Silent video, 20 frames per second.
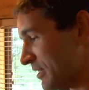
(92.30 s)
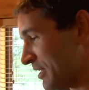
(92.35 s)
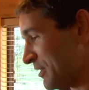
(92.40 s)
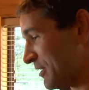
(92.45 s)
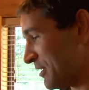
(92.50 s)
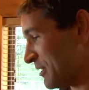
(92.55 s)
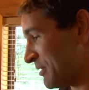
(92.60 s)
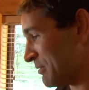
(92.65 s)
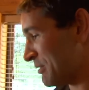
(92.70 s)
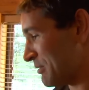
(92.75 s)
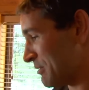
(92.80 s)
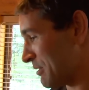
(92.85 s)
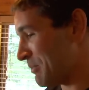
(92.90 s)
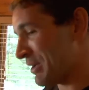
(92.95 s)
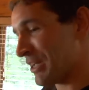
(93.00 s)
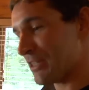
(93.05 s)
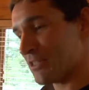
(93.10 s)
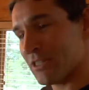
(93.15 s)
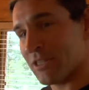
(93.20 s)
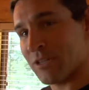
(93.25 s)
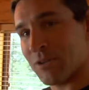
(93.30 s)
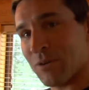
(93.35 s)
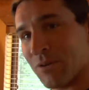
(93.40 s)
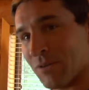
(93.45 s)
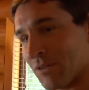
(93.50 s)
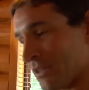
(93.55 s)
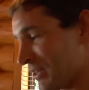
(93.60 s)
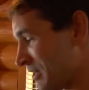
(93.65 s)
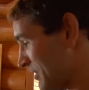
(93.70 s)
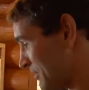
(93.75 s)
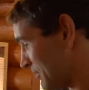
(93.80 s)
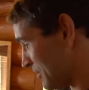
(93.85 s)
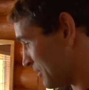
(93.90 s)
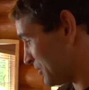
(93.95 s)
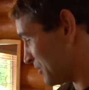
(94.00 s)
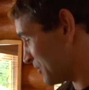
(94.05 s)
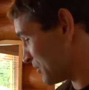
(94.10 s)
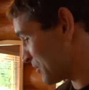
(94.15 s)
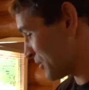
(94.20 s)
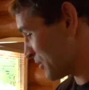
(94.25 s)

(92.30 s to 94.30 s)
And then the best thing going yet, these two